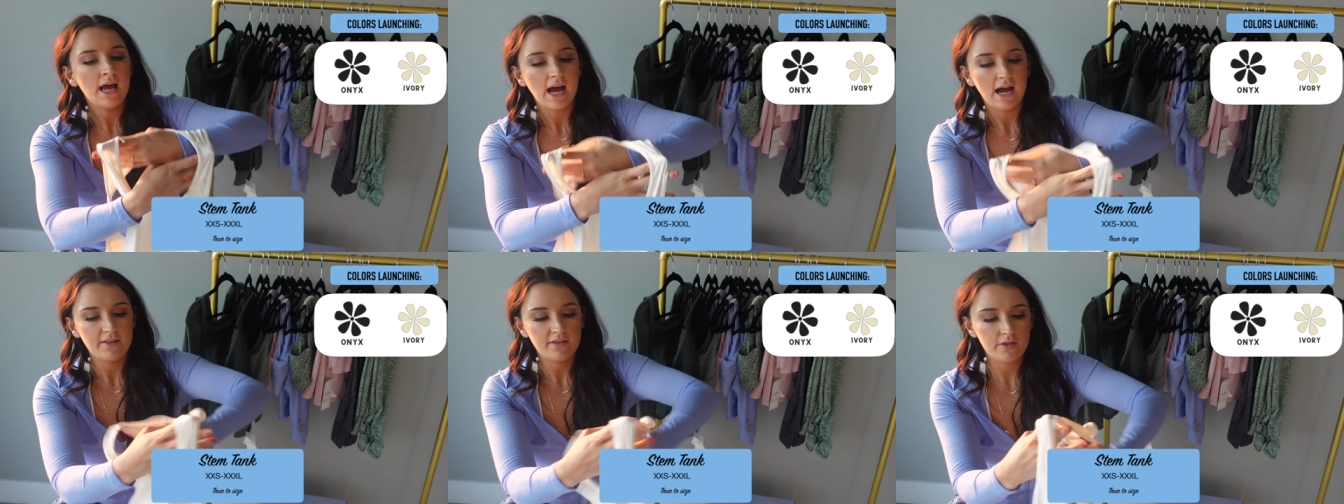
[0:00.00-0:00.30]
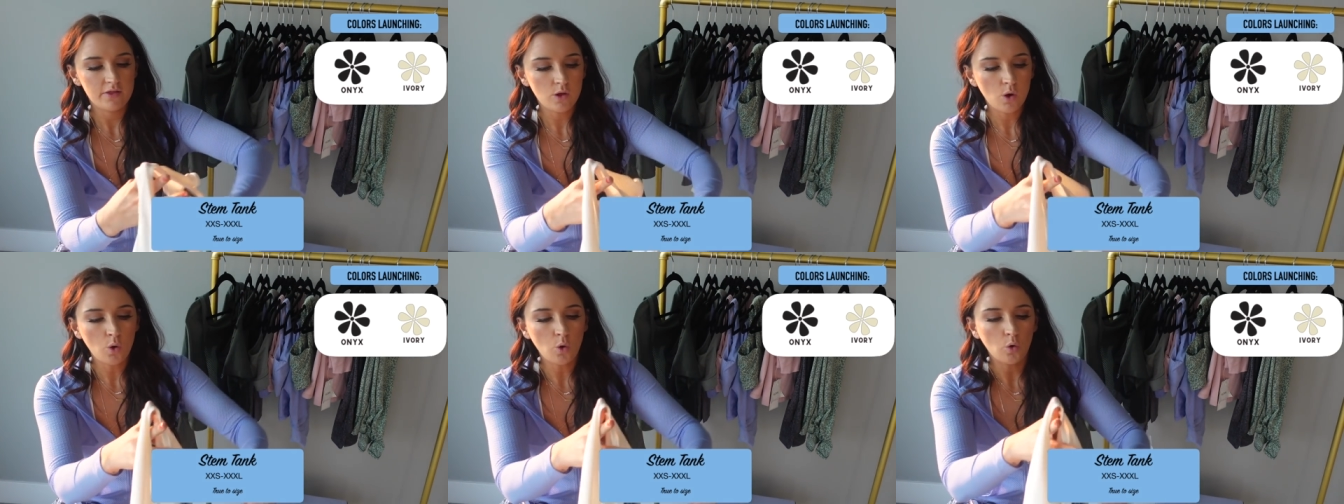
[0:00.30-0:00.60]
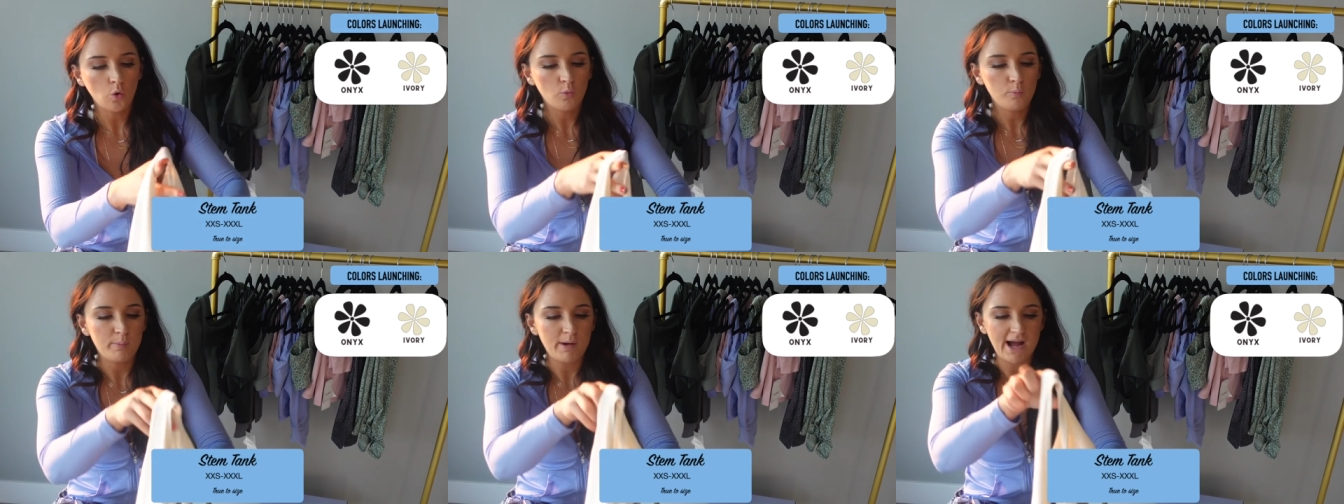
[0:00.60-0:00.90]
And then the
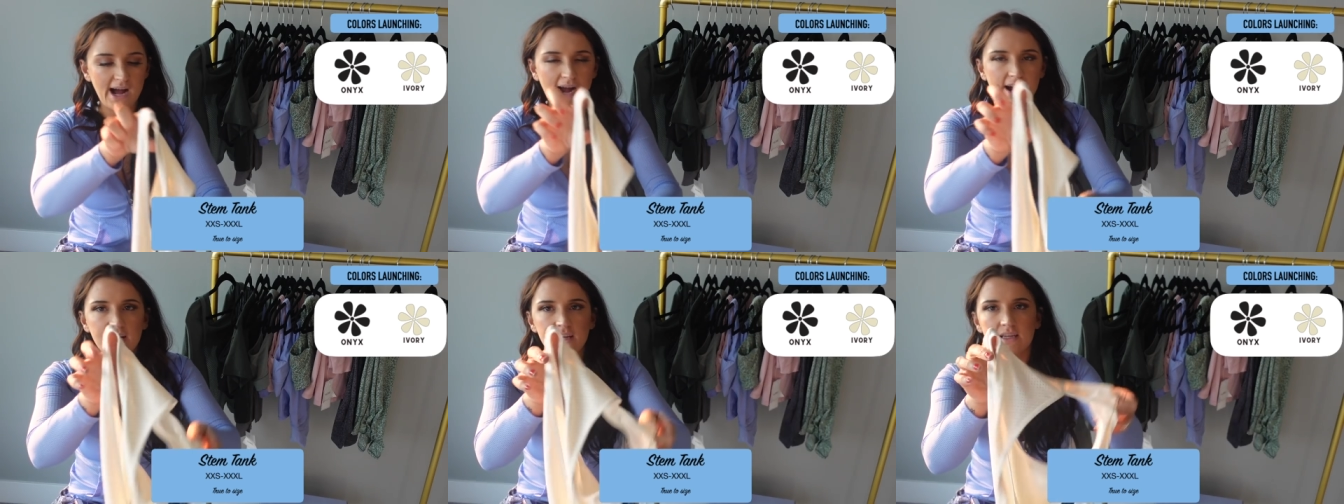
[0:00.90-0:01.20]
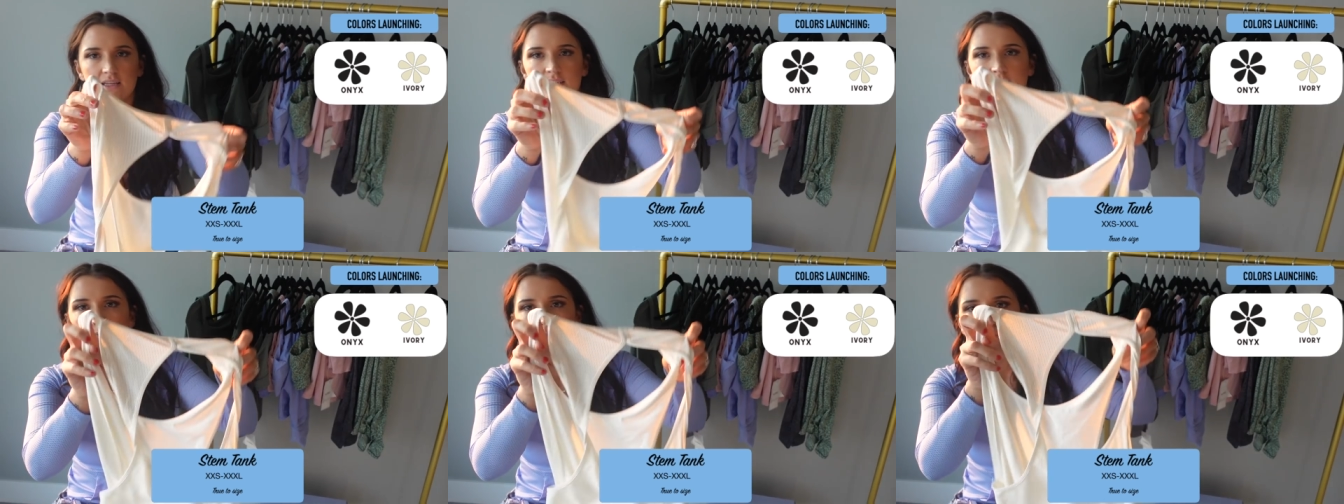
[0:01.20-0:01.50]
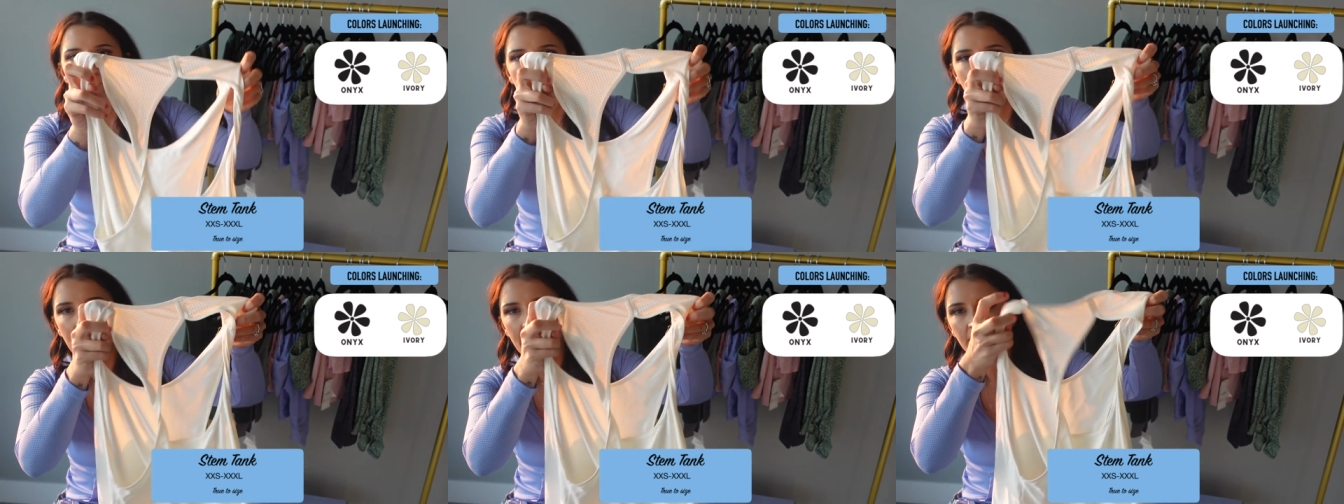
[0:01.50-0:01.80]
whole back is
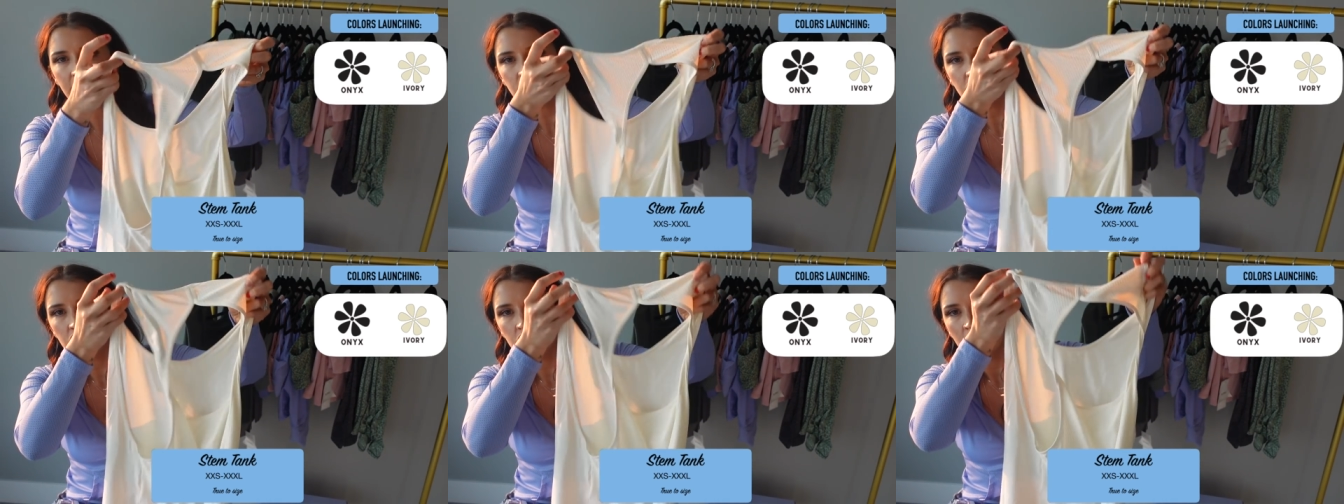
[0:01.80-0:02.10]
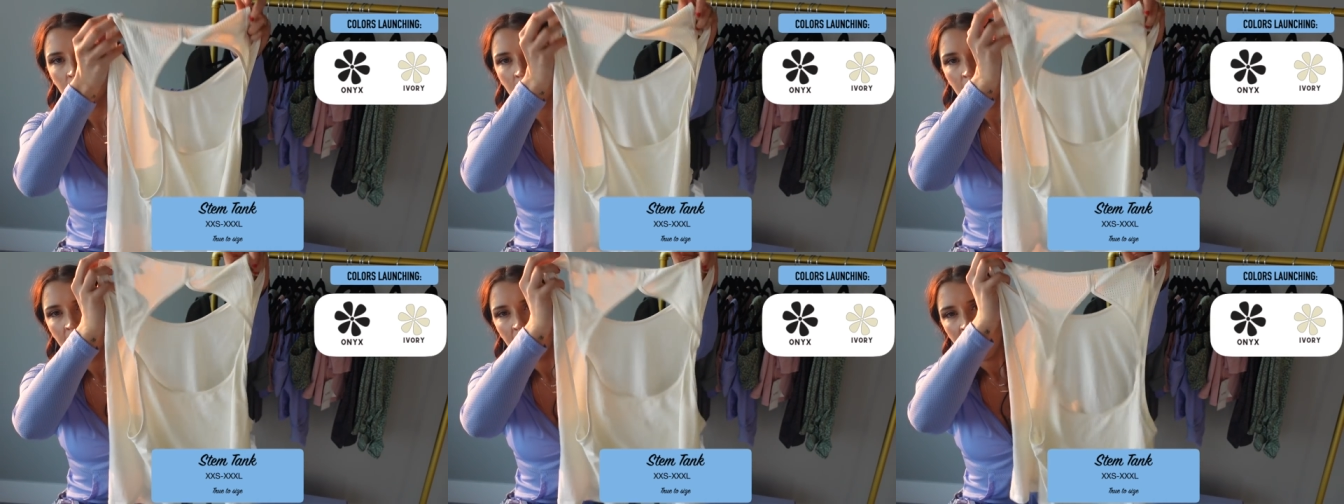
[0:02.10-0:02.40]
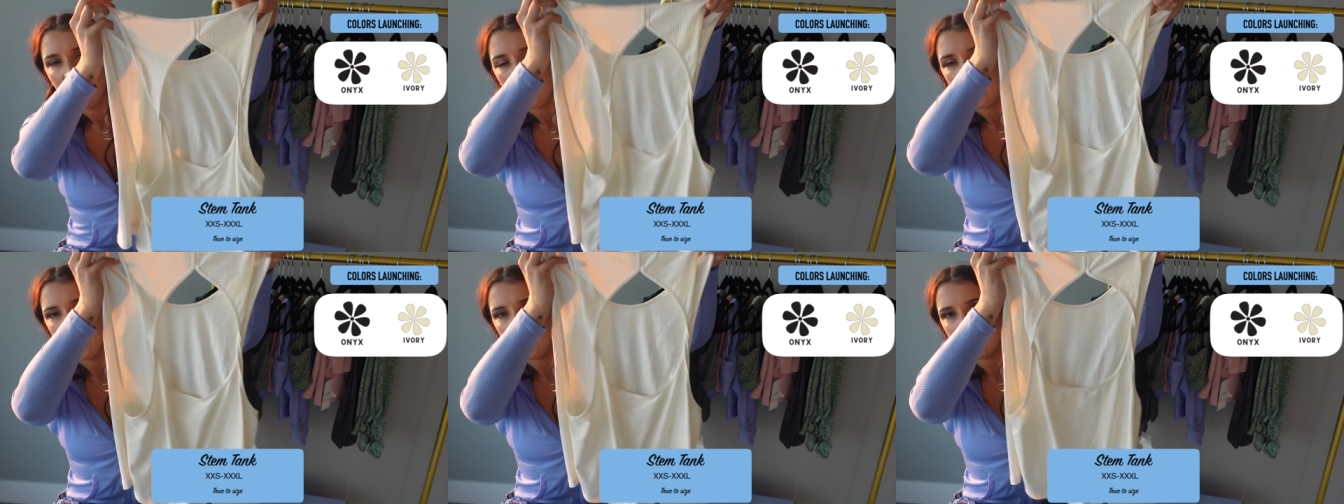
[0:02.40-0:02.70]
mesh.
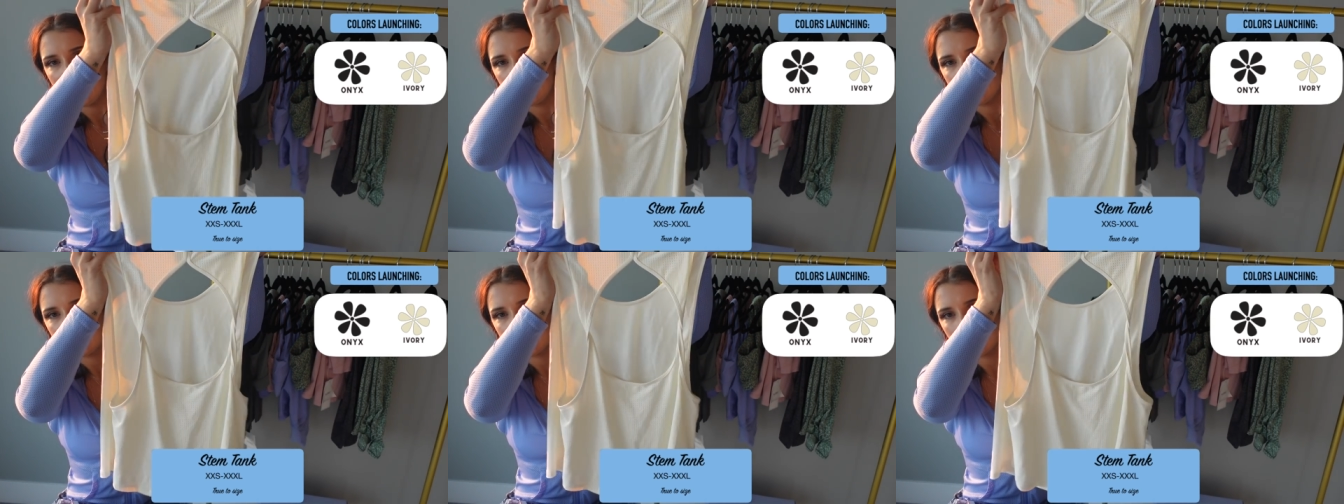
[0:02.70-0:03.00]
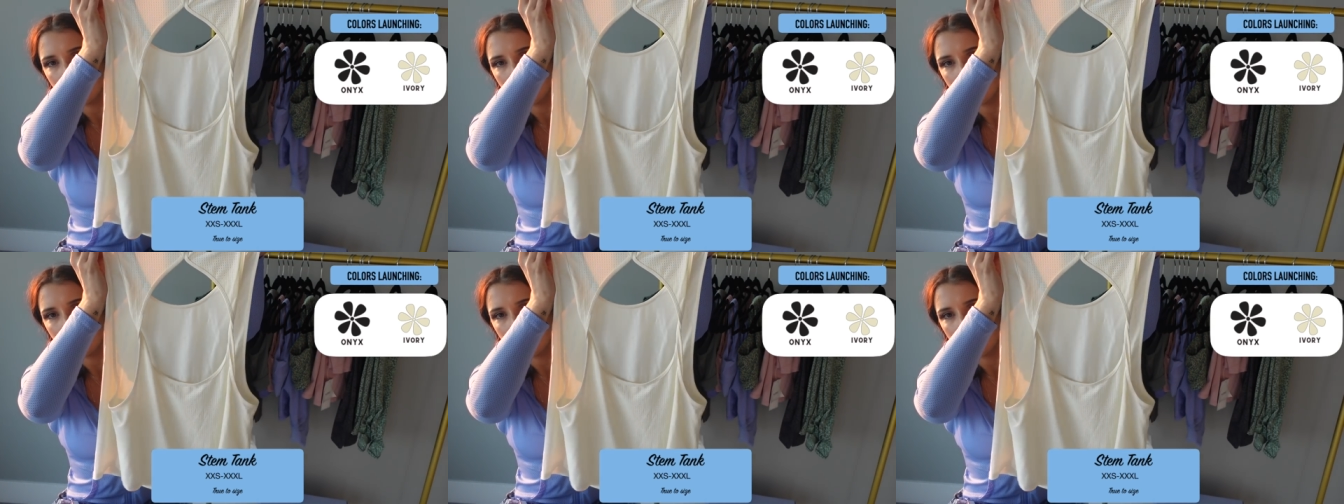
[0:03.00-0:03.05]
And